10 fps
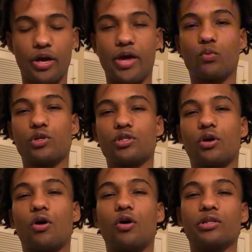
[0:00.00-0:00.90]
and we saw
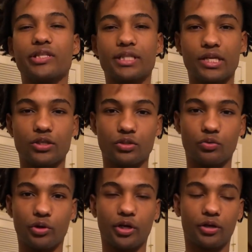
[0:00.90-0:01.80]
all this
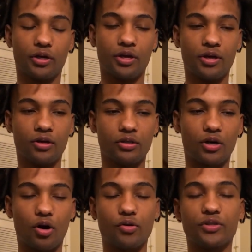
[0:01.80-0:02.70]
history,
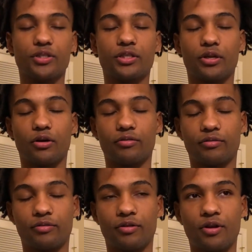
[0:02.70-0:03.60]
all this stuff,
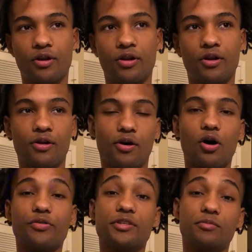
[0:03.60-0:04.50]

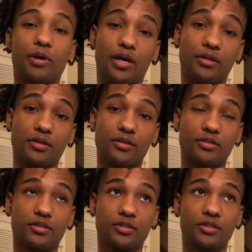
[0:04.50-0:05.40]
all these
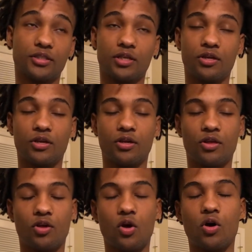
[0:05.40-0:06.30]
paintings,
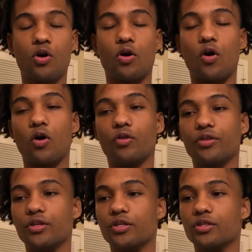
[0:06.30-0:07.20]
all
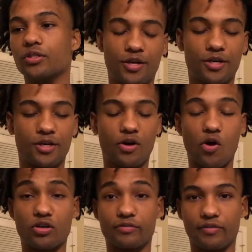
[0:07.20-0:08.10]
these
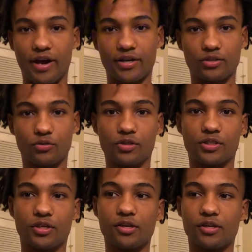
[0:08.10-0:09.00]
artifacts, you could
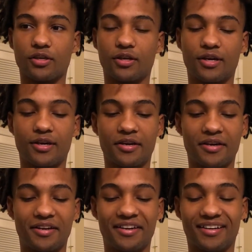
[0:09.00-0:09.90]
say.
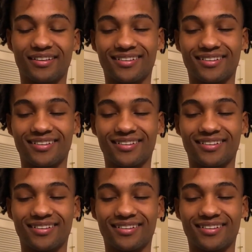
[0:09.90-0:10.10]
And